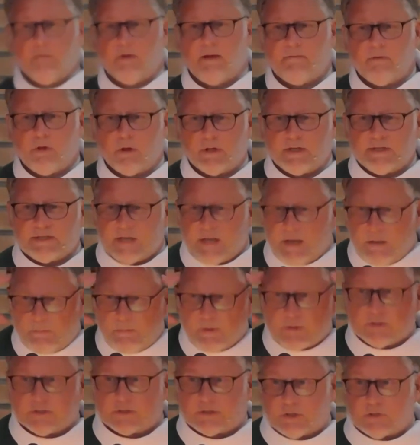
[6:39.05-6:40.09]
We have all these
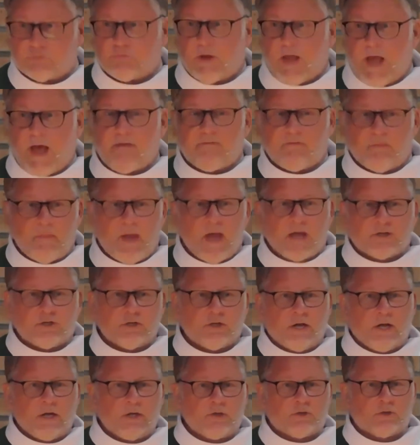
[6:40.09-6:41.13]
images because we have
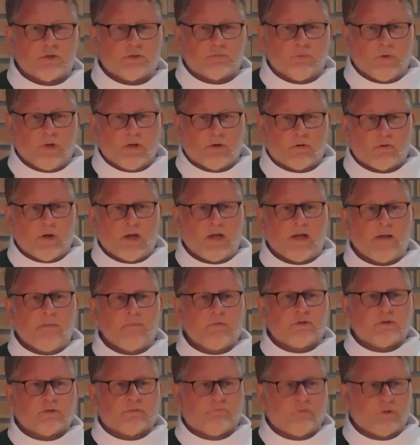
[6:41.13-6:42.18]
imaginations. We can create
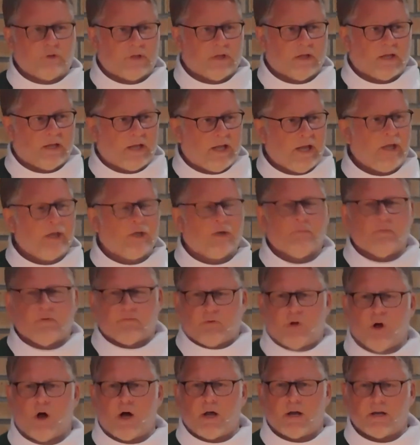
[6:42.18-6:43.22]
images what the kingdom
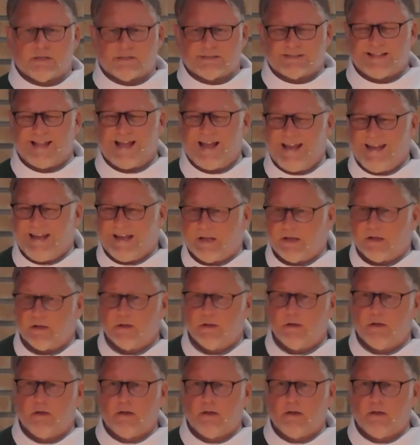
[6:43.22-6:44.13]
of God is like.